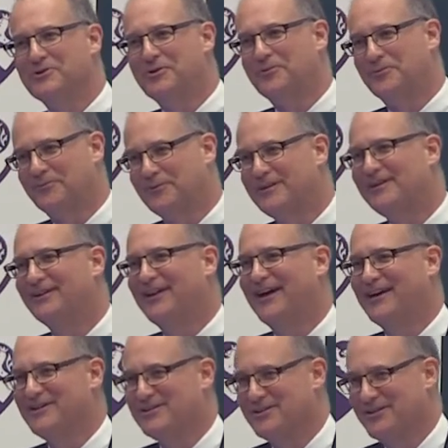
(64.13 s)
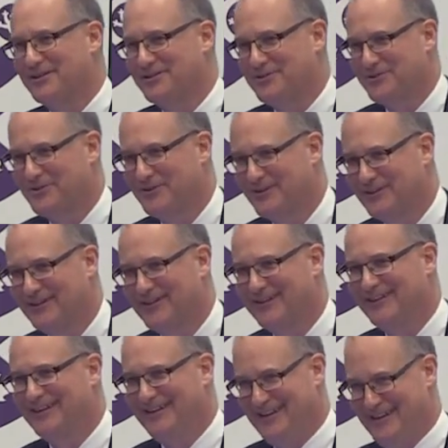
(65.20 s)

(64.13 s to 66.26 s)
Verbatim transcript: don't realize that you're